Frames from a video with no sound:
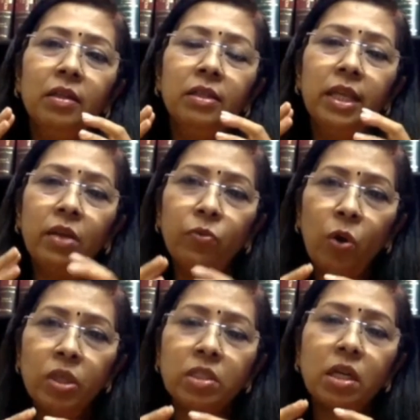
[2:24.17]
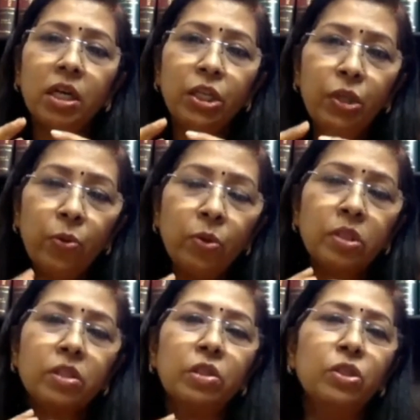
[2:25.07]
there was acute
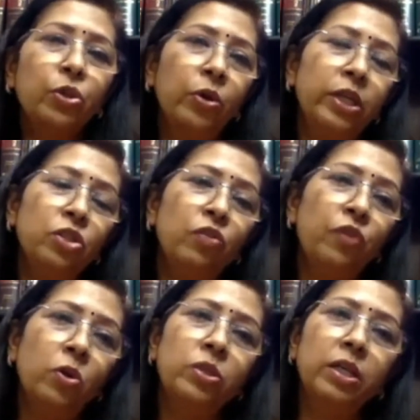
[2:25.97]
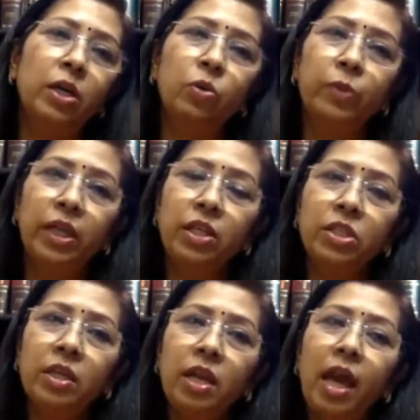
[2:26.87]
shortage of housing
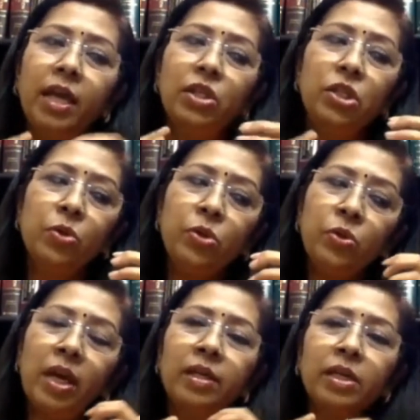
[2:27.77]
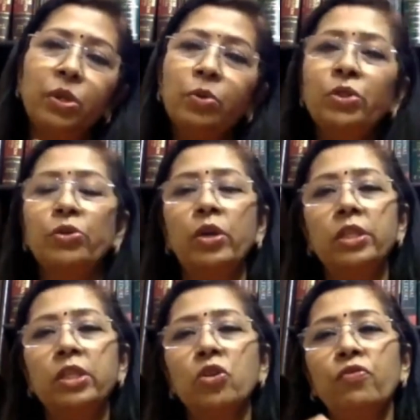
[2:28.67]
accommodation, and due to that acute
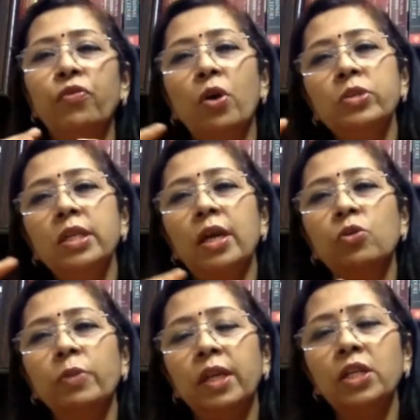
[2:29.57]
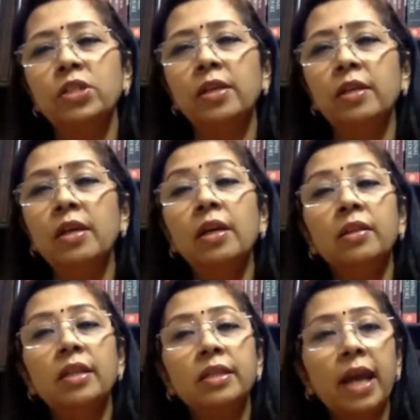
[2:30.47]
shortage of housing accommodation,
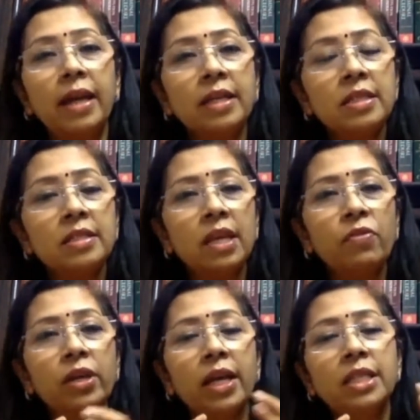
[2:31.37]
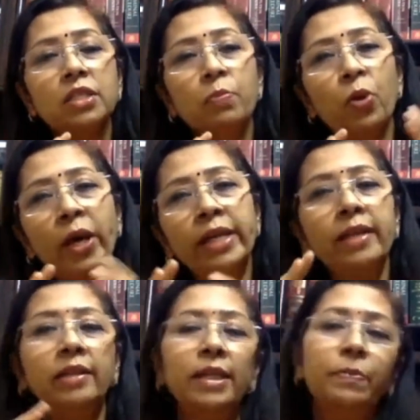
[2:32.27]
the tenants, they were
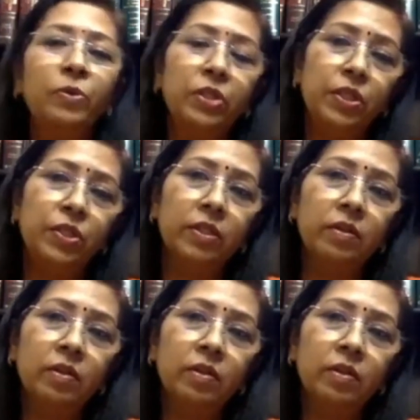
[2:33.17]
exploiting their position.